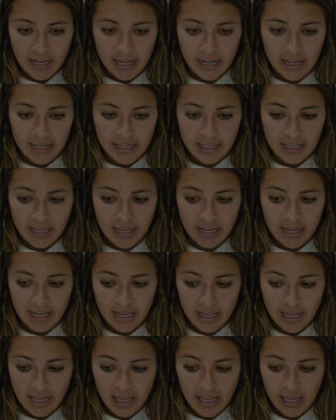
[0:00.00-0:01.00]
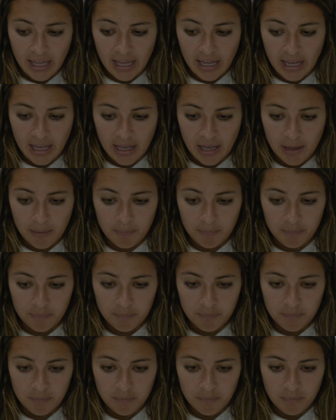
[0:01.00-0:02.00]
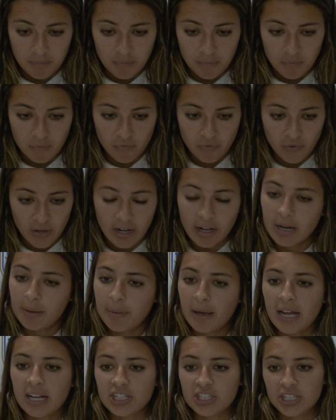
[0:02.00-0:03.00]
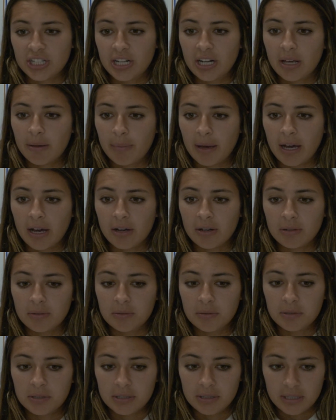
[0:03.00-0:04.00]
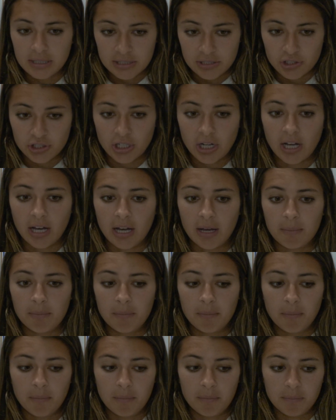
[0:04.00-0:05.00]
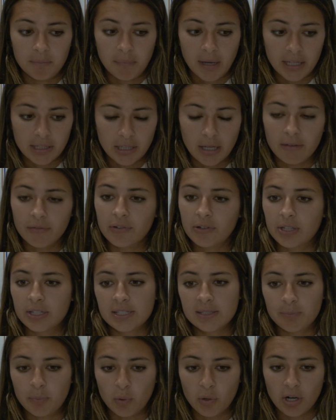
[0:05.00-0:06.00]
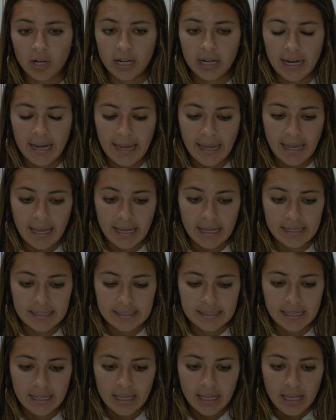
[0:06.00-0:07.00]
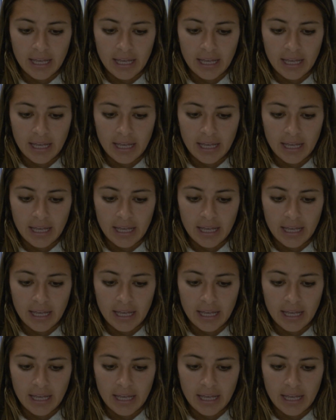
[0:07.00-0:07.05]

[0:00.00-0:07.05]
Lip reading: I am very passionate about this job, my love for the sport, and